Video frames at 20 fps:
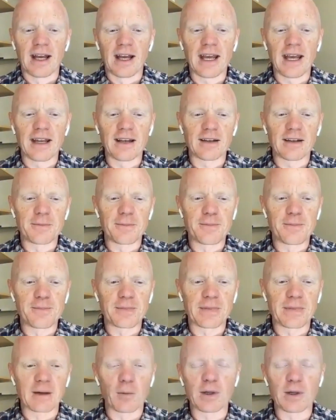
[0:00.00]
And
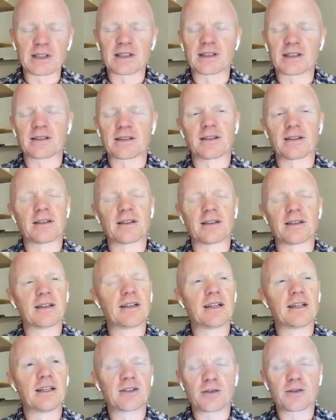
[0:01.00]
what's
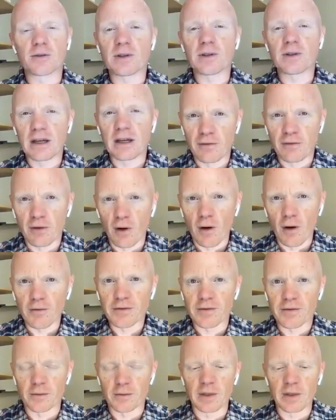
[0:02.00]
certainly
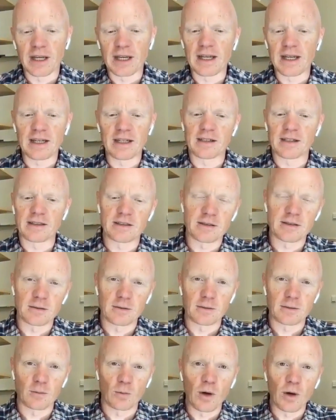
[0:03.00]
evolved for me
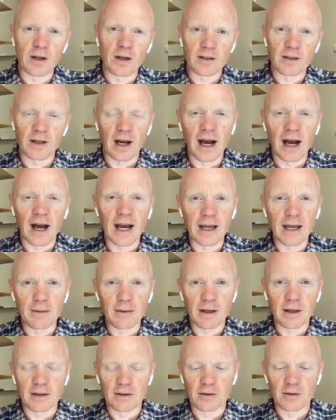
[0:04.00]
is, one,
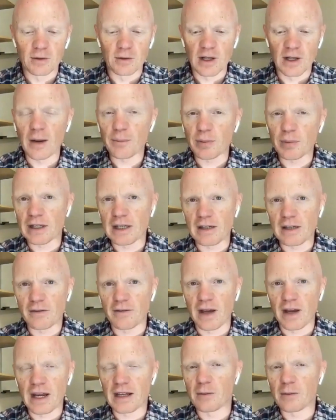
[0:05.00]
I do not
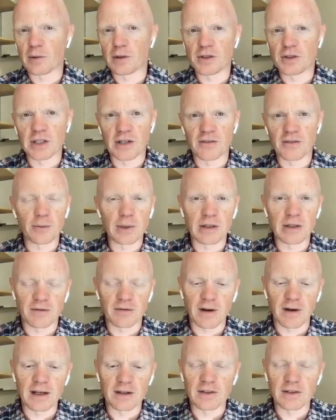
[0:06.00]
believe anyone should ever be
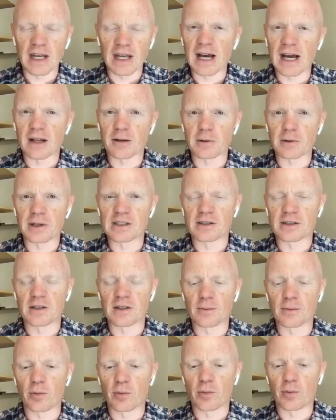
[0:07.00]
afraid of calories
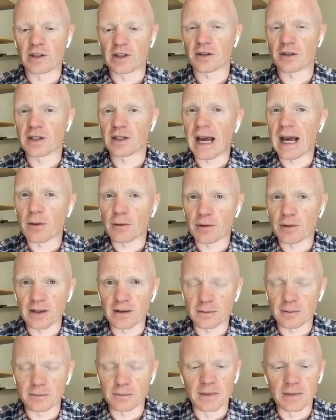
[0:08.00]
to the point that they're
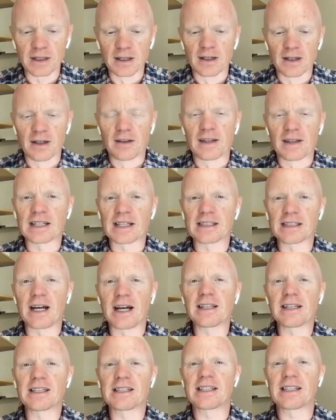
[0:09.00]
counting them. That's
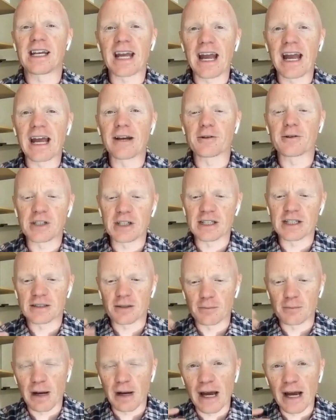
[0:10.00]
not to say energy
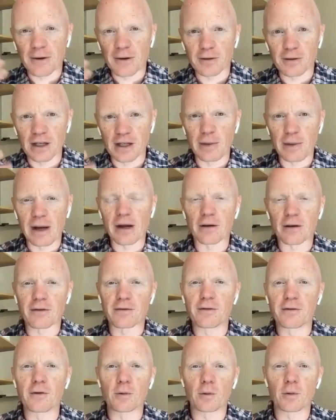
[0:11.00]
doesn't matter, the amount
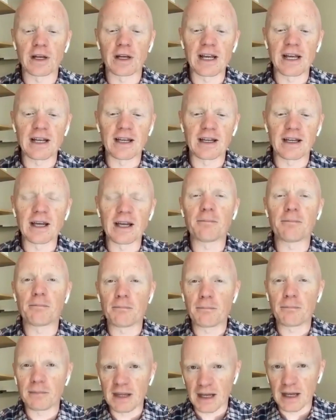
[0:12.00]
of food we're eating.
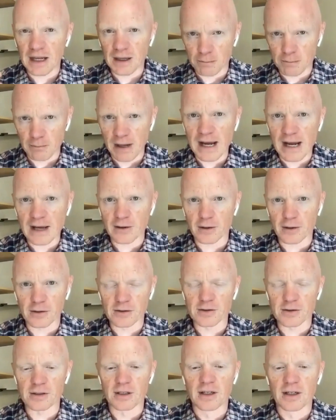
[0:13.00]
It
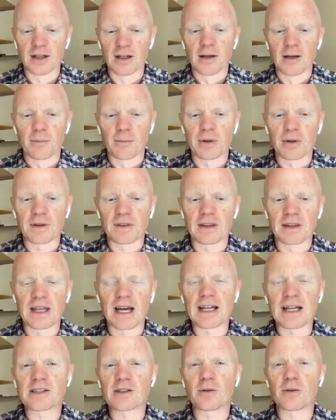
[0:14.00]
matters, but
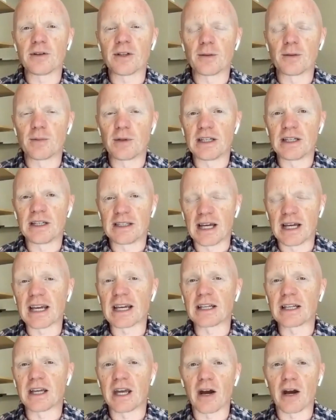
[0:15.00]
that's going to be
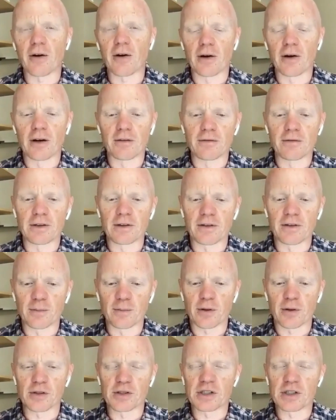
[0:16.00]
taken care of if a
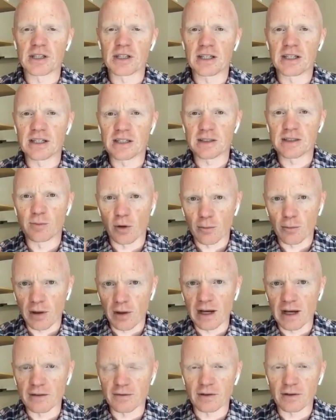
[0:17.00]
person is more
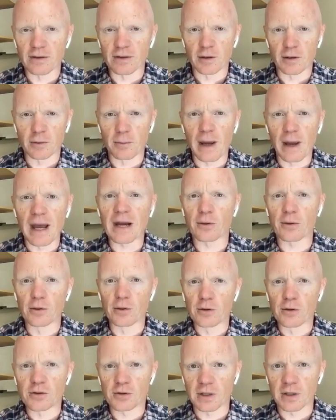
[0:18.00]
mindful of their
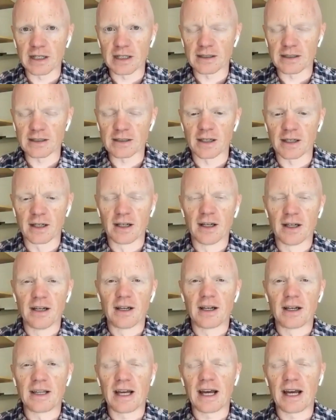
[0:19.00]
macronutrients.
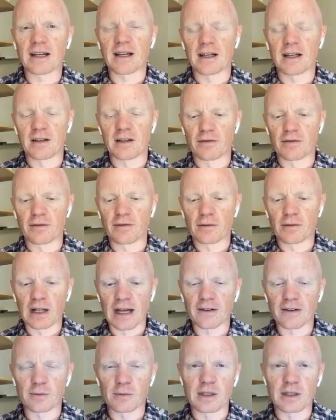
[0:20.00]
And that kind of
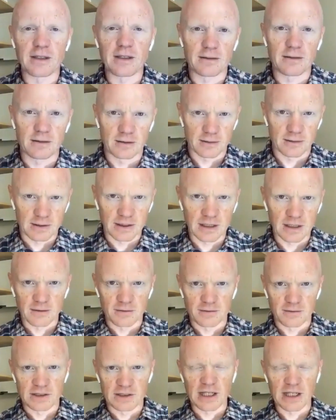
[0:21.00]
allows me to kind
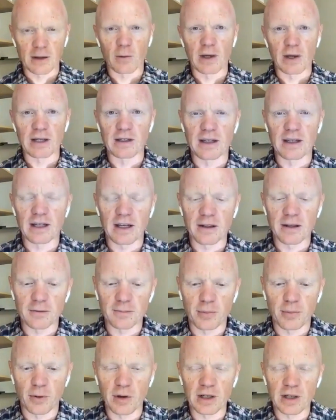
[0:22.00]
of segue into that
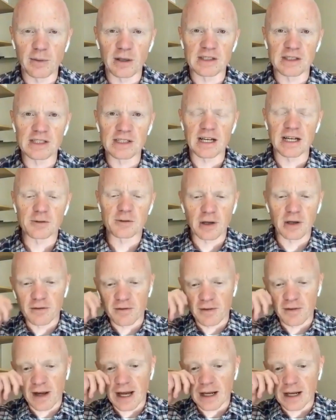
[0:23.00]
other point about
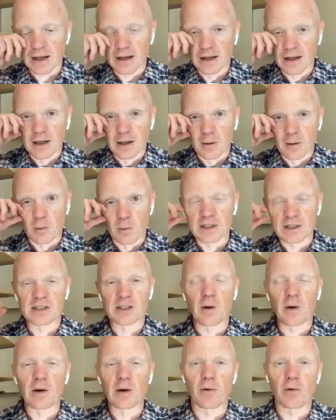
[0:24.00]
saturated fat.
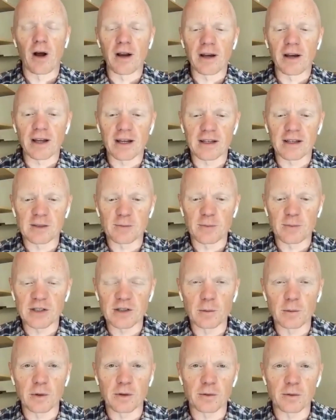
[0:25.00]
What's so ironic,
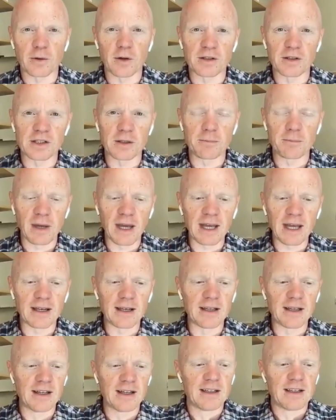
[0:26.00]
especially with regards to
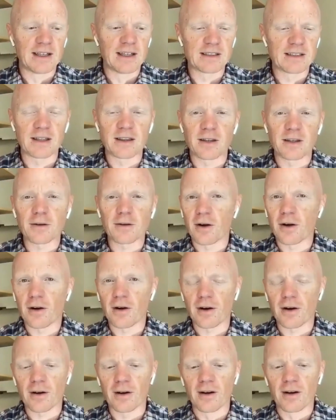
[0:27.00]
men, is that there
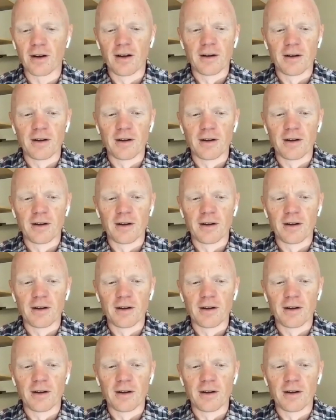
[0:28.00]
are